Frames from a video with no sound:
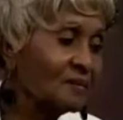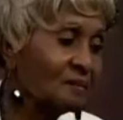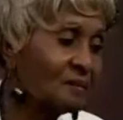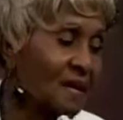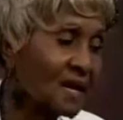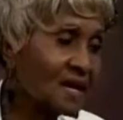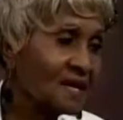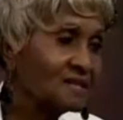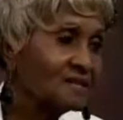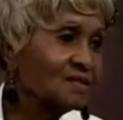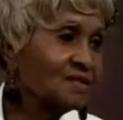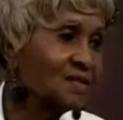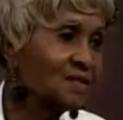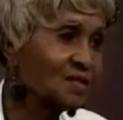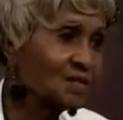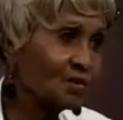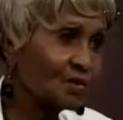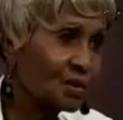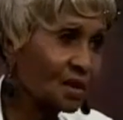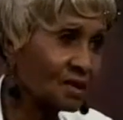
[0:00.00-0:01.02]
mass
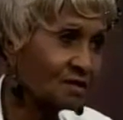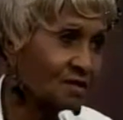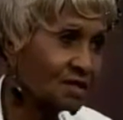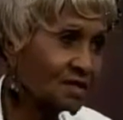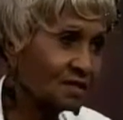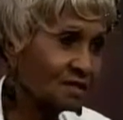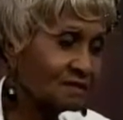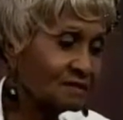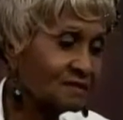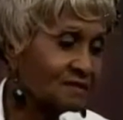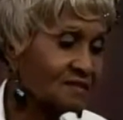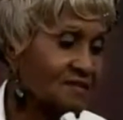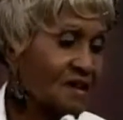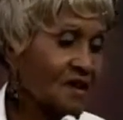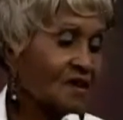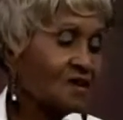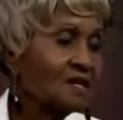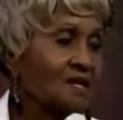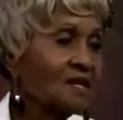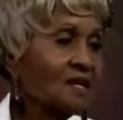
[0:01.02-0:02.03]
destruction
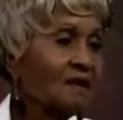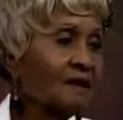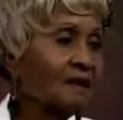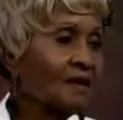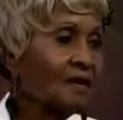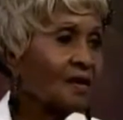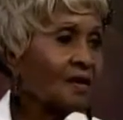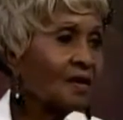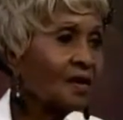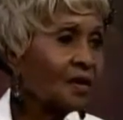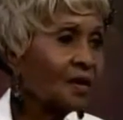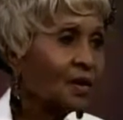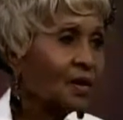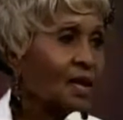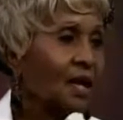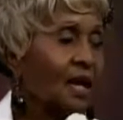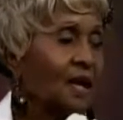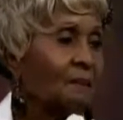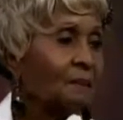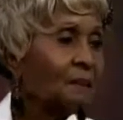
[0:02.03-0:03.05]
are on
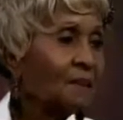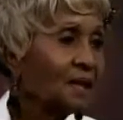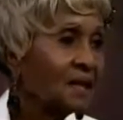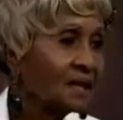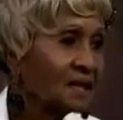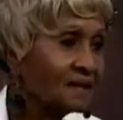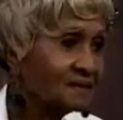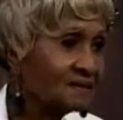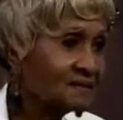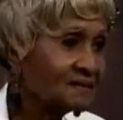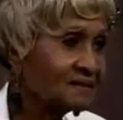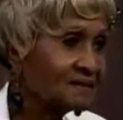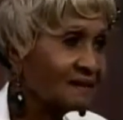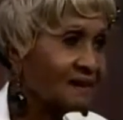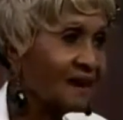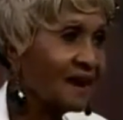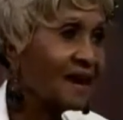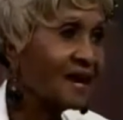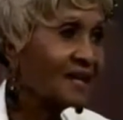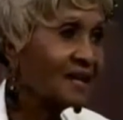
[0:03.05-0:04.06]
our plates,
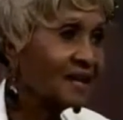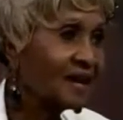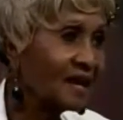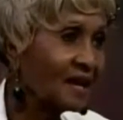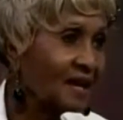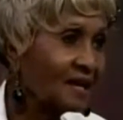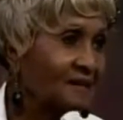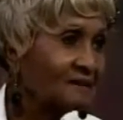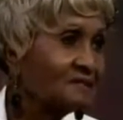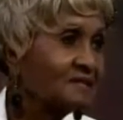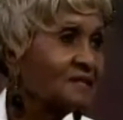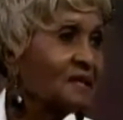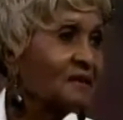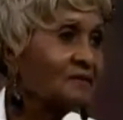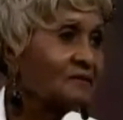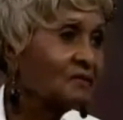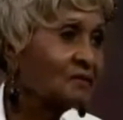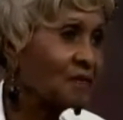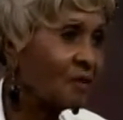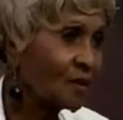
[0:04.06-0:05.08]
our knives
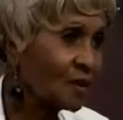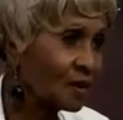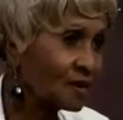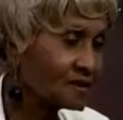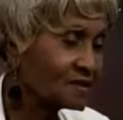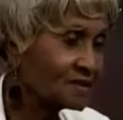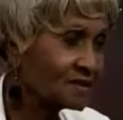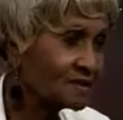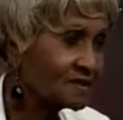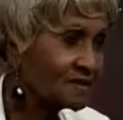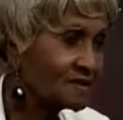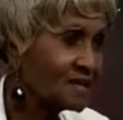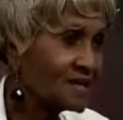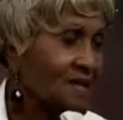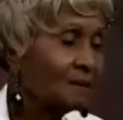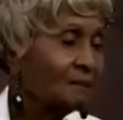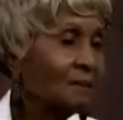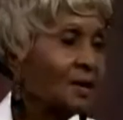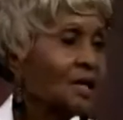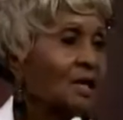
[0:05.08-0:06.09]
and forks,
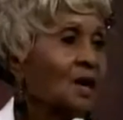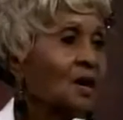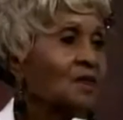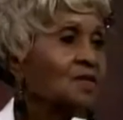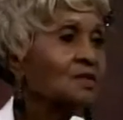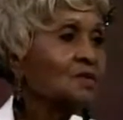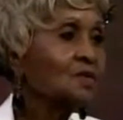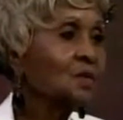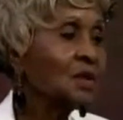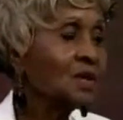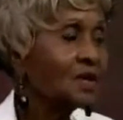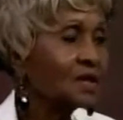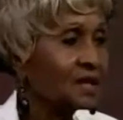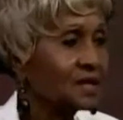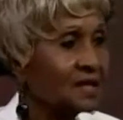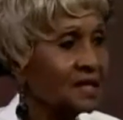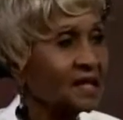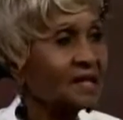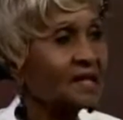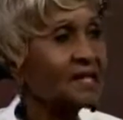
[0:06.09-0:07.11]
because we are
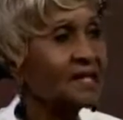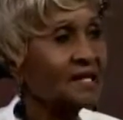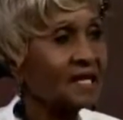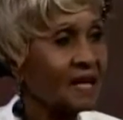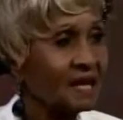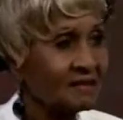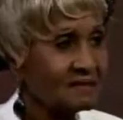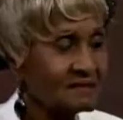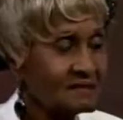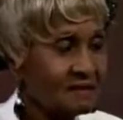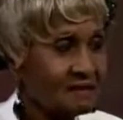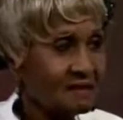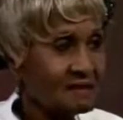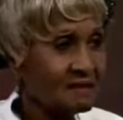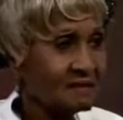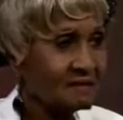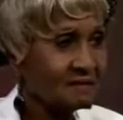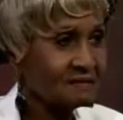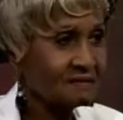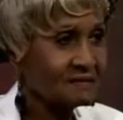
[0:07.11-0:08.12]
killing
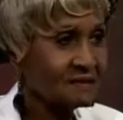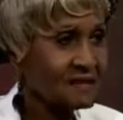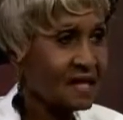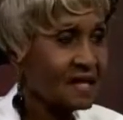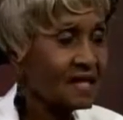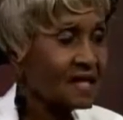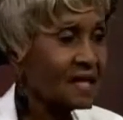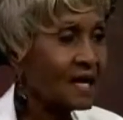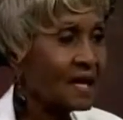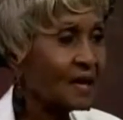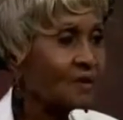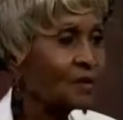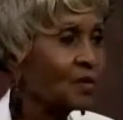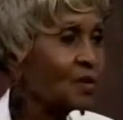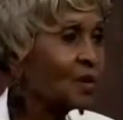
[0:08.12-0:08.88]
ourselves and not